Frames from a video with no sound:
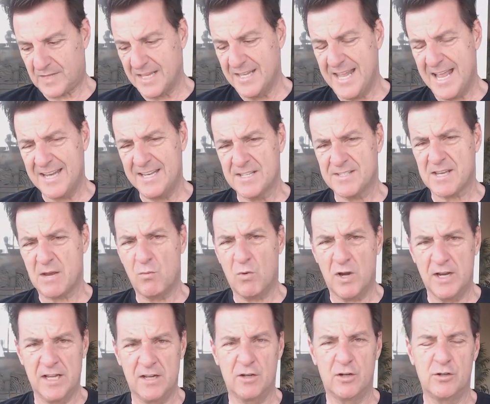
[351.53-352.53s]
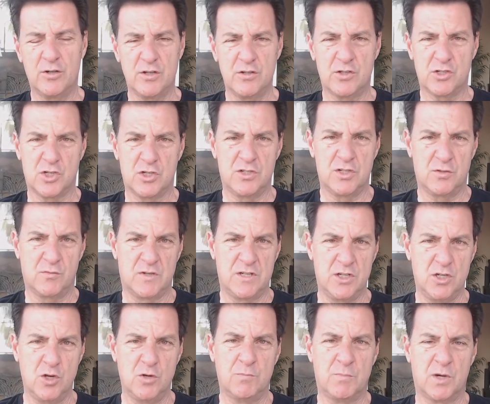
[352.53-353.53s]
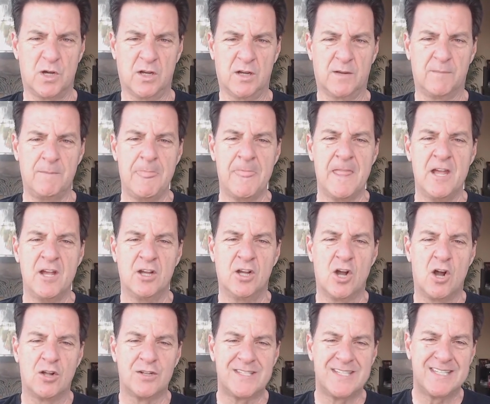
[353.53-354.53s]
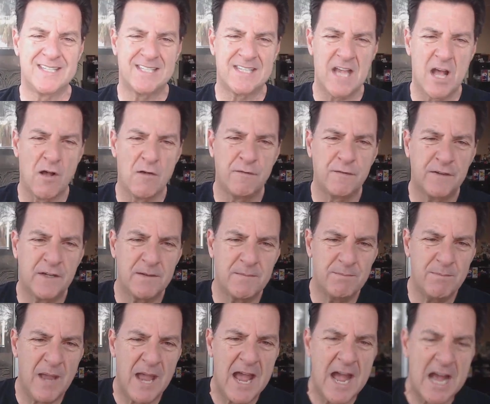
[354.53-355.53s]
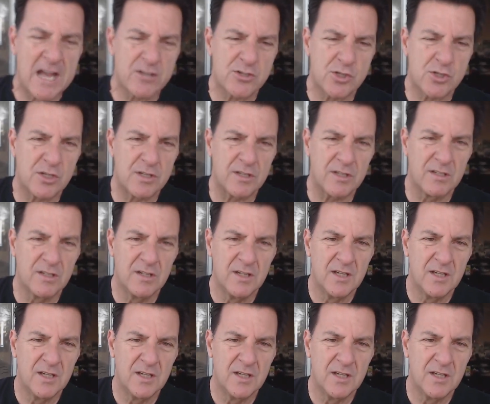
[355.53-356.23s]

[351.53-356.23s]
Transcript: And that is, I want to introduce you to a new book called Self-Compassion.